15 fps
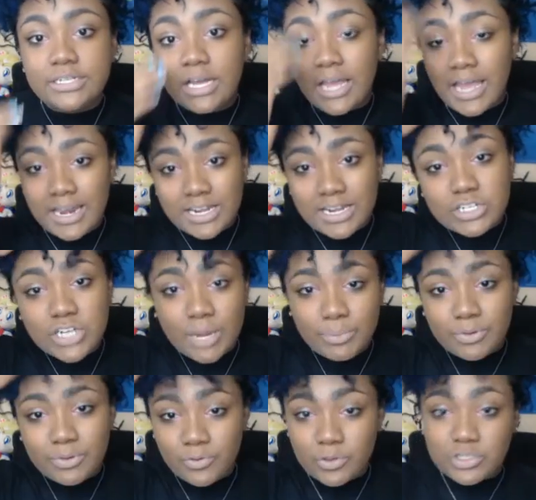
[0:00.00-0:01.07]
and his shop
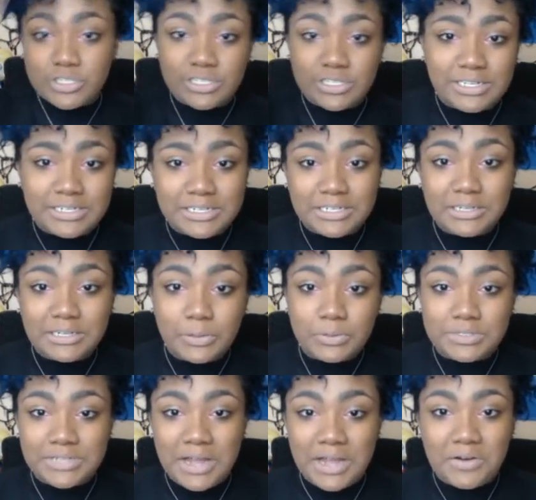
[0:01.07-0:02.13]
unfortunately did close
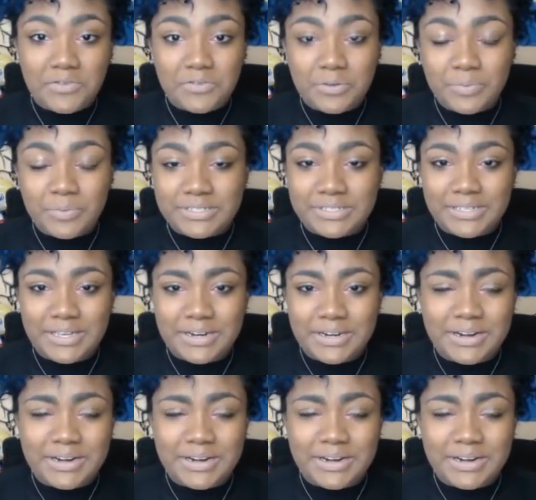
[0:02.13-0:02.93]
down a few months later,